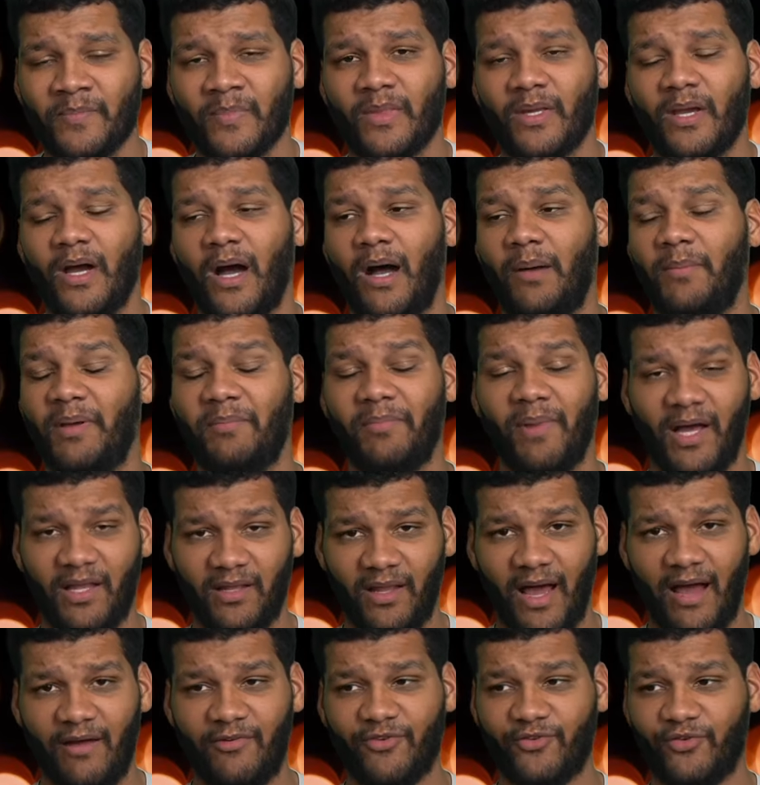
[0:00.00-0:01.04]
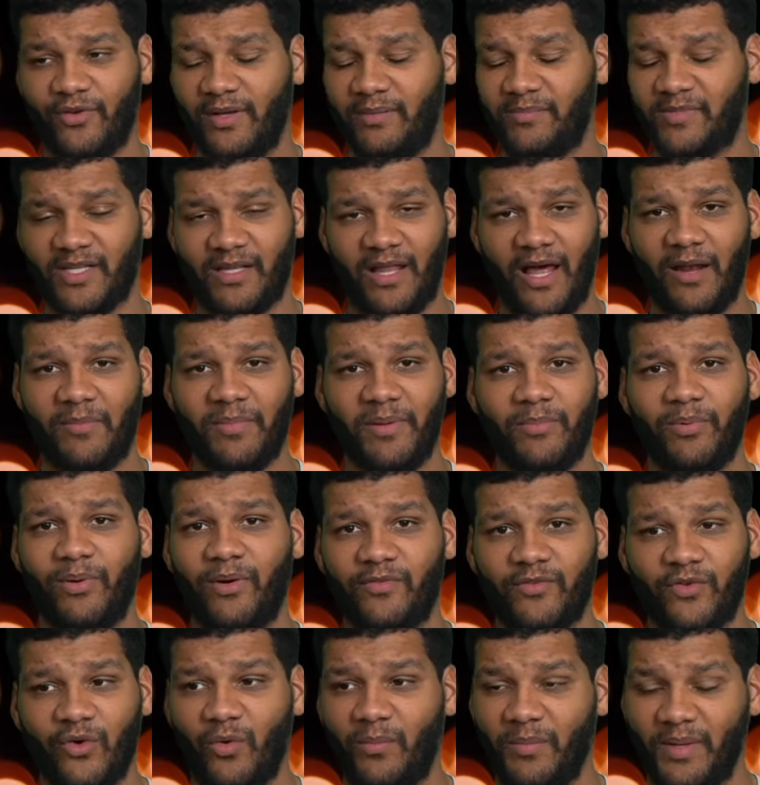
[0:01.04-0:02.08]
Um, in my live streams, a lot of people have
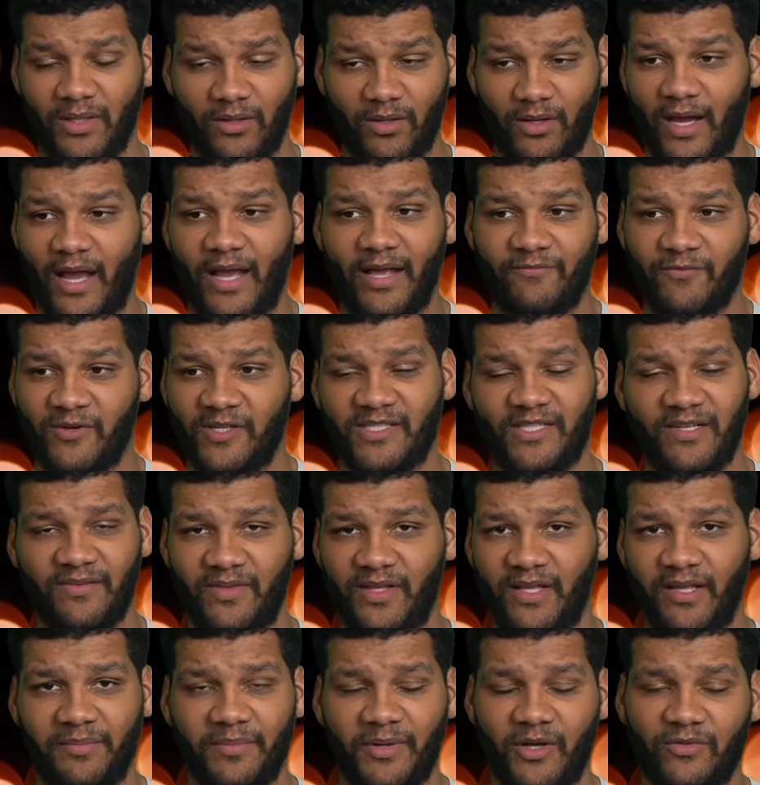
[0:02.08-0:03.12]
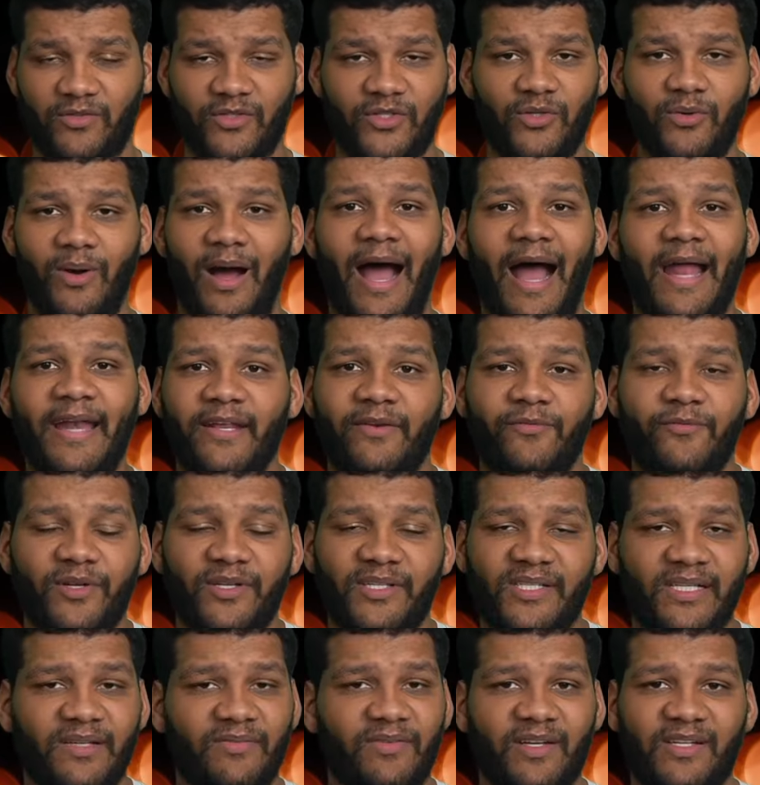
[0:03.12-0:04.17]
told me, look, I received the email too. I didn't
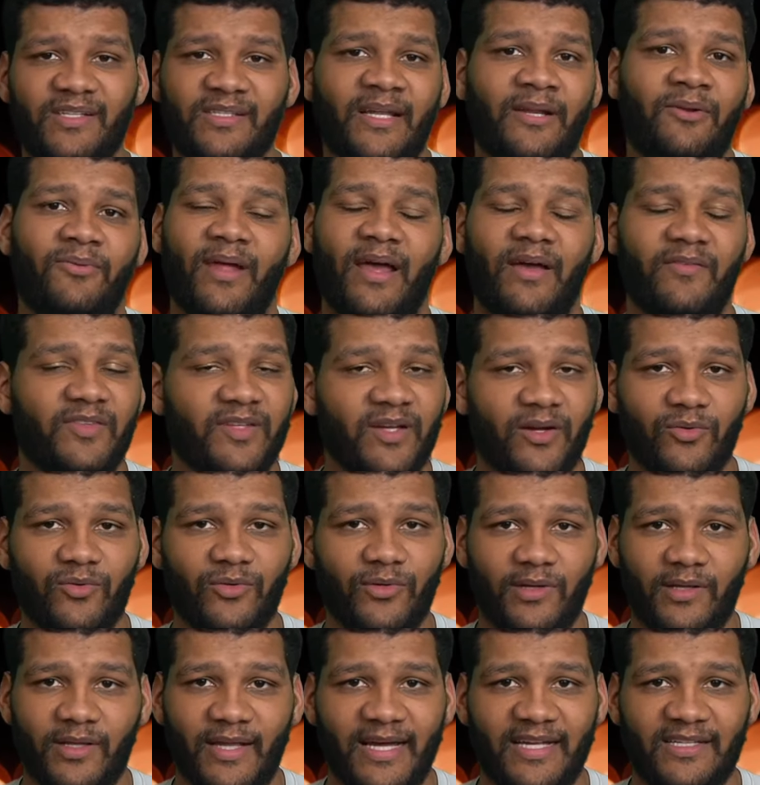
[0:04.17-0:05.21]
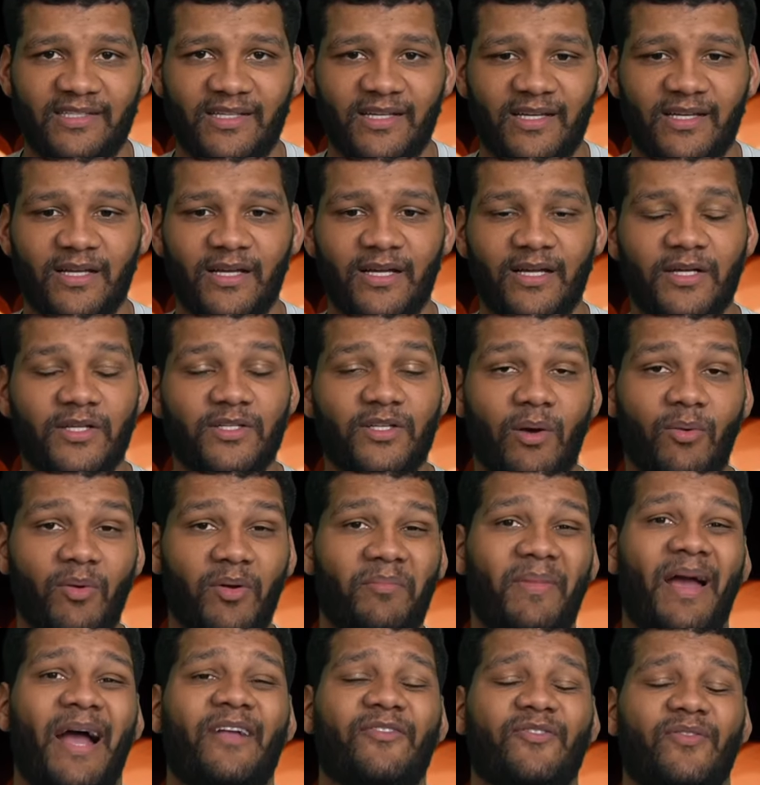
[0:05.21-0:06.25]
receive it because I don't have Terra Luna Classic. So I would
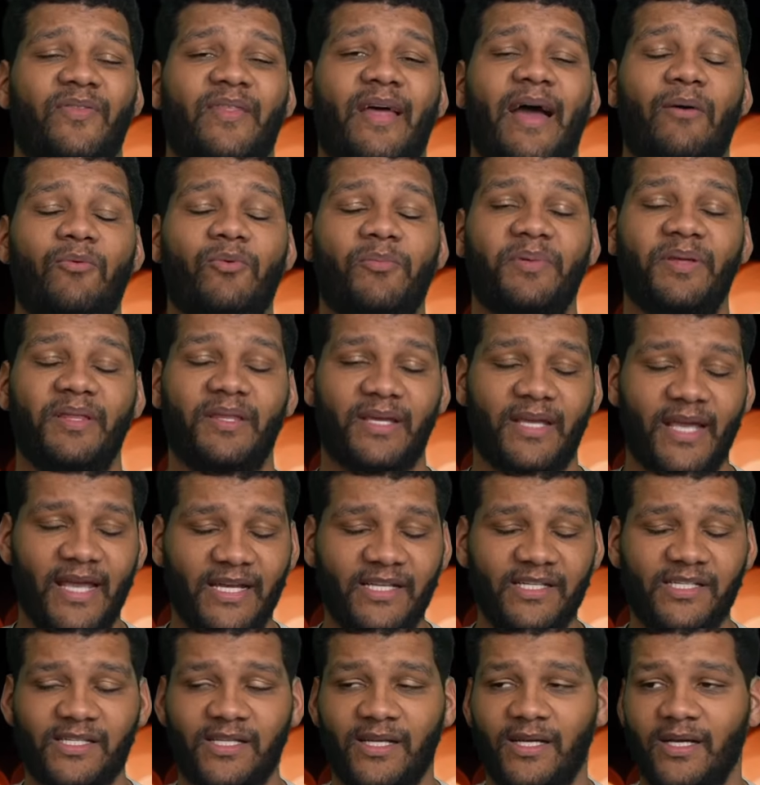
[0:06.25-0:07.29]
imagine that would be the case.